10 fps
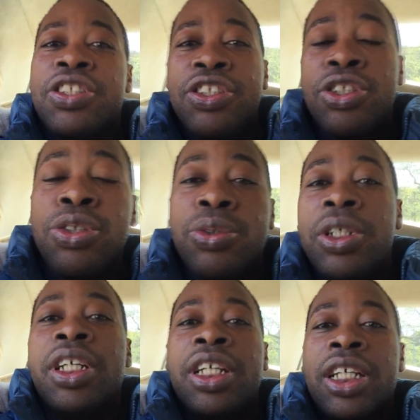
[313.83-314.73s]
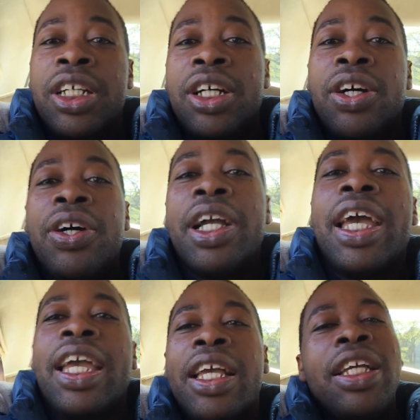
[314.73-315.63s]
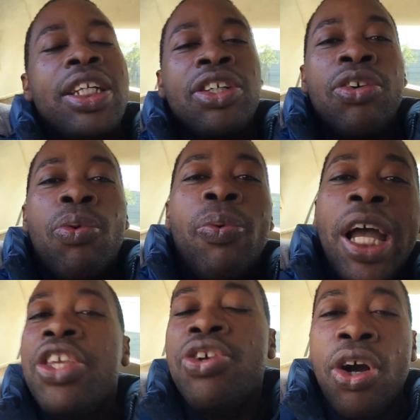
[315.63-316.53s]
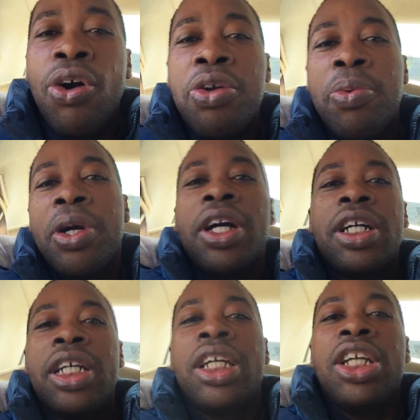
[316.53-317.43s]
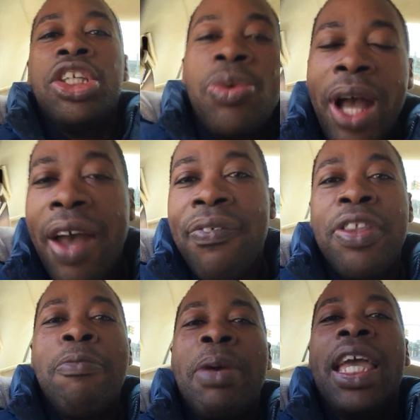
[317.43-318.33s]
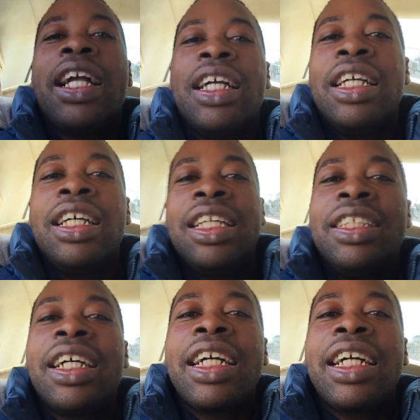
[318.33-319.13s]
the two? Okay? When you go to work, you have to make the